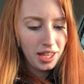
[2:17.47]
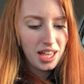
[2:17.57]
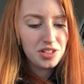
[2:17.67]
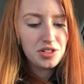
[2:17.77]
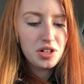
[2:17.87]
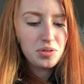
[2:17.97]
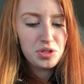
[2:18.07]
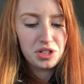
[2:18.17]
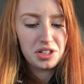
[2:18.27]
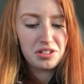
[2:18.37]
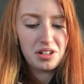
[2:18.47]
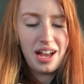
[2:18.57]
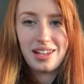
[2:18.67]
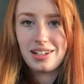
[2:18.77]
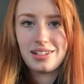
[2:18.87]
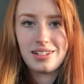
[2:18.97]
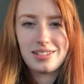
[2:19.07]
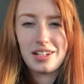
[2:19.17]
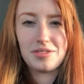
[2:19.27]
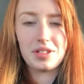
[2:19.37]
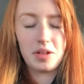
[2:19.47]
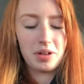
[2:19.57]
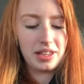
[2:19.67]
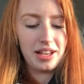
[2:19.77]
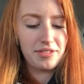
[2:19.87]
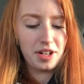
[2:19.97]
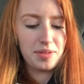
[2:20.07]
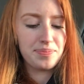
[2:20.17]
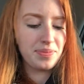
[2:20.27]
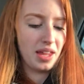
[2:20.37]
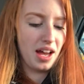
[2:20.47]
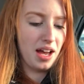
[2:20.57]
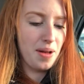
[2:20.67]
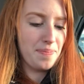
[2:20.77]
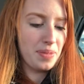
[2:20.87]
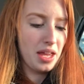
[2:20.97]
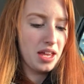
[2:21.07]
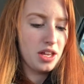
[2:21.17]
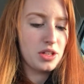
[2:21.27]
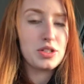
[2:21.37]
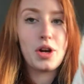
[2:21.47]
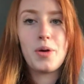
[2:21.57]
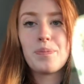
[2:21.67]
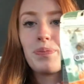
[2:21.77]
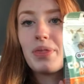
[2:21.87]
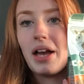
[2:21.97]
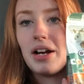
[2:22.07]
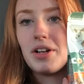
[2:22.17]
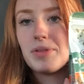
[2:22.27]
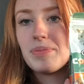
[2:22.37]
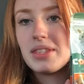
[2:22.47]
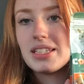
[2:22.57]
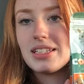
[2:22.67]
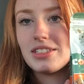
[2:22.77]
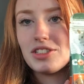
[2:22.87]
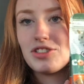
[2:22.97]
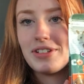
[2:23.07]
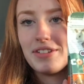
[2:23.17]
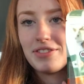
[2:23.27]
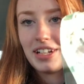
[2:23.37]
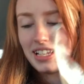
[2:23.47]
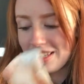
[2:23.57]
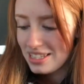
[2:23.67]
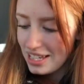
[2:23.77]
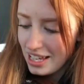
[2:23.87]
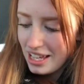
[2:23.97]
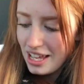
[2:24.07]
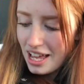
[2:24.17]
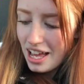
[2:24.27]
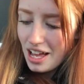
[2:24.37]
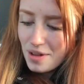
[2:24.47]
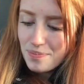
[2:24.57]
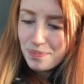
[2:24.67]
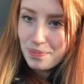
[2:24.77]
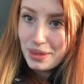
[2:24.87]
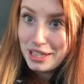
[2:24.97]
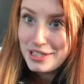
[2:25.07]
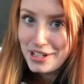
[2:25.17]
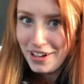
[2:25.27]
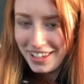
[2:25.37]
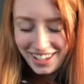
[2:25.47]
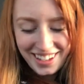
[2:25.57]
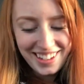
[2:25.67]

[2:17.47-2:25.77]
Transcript: and there's no sugar added because I didn't really want that for him. Um, so, I don't know, it's a little treat for his um, stocking.